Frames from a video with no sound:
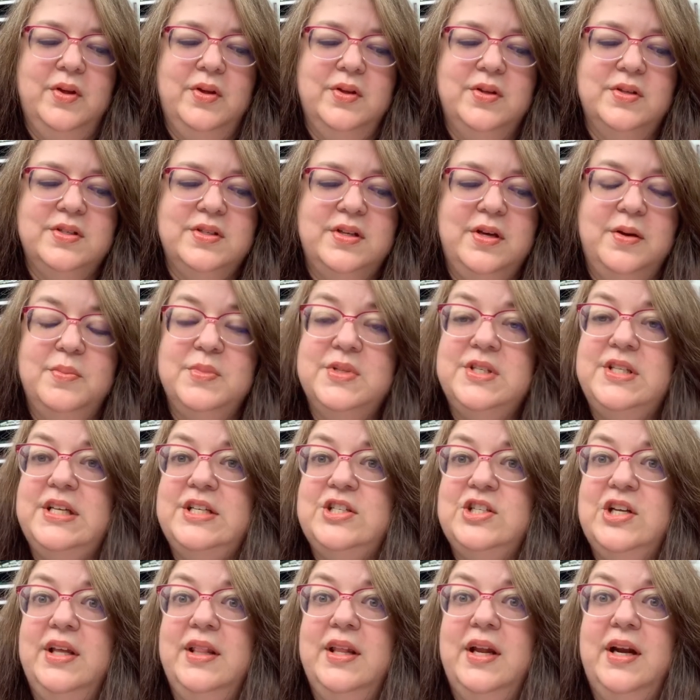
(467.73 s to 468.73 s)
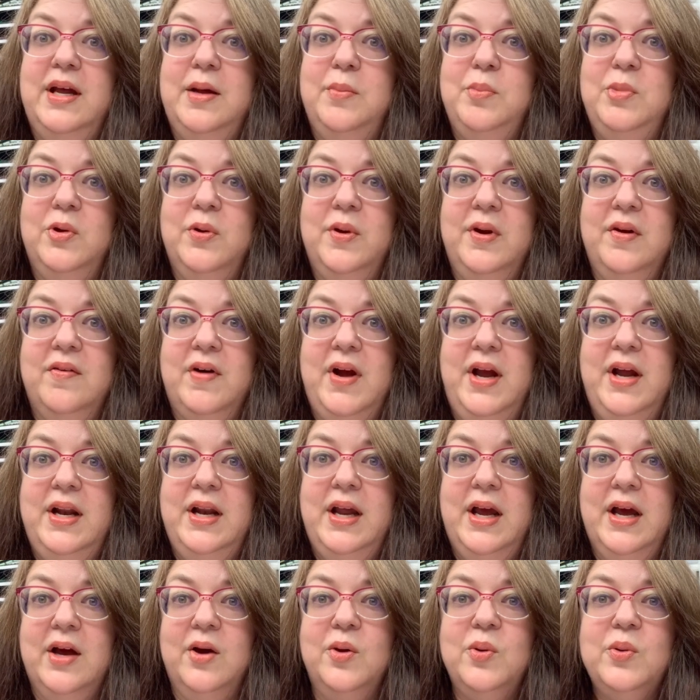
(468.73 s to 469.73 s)
some stitching that I'm doing right
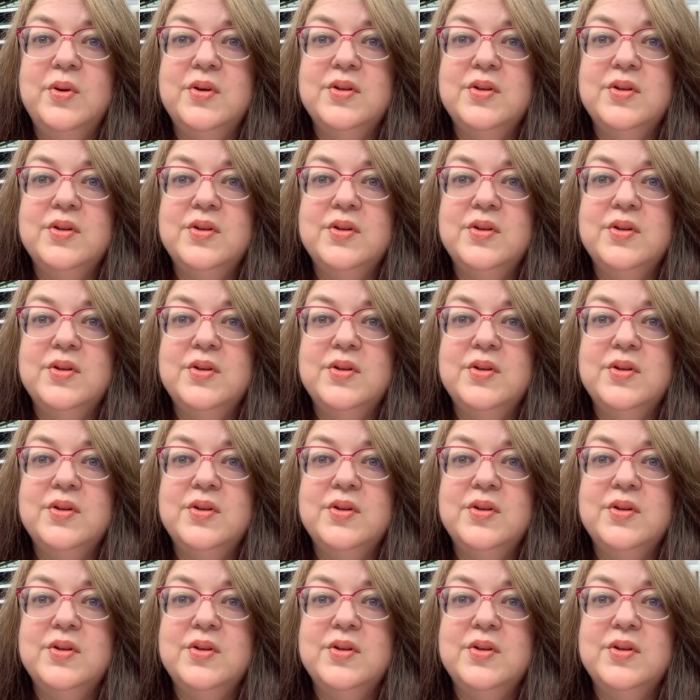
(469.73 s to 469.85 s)
now.